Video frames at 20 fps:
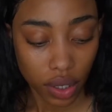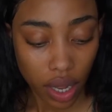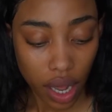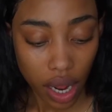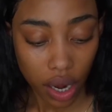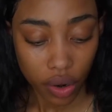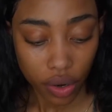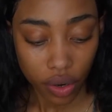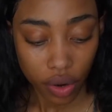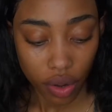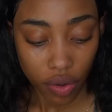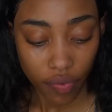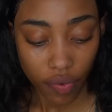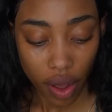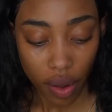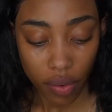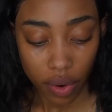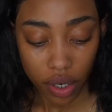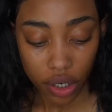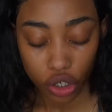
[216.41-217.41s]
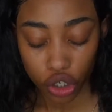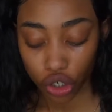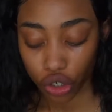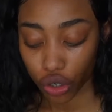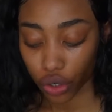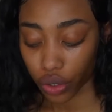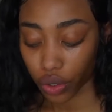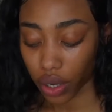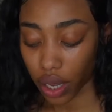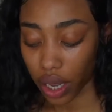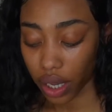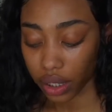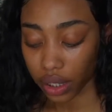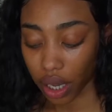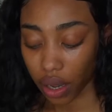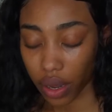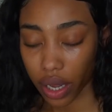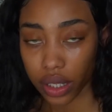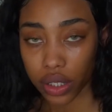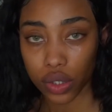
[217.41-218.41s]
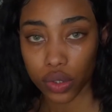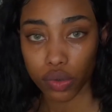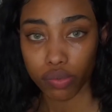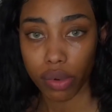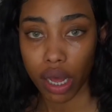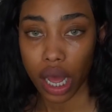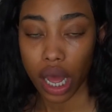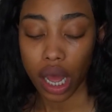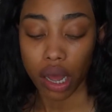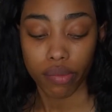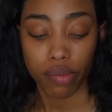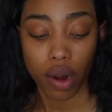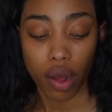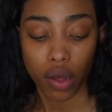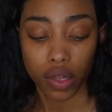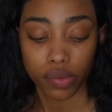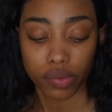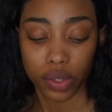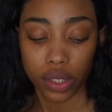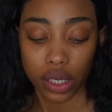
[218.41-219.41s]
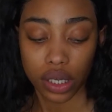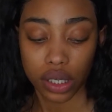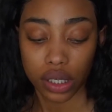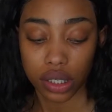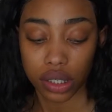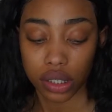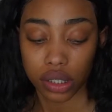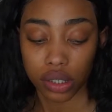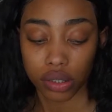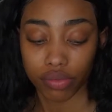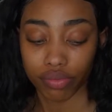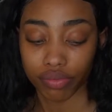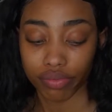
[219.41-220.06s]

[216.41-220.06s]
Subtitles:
I don't know if I want to show you guys how I do my eyebrows because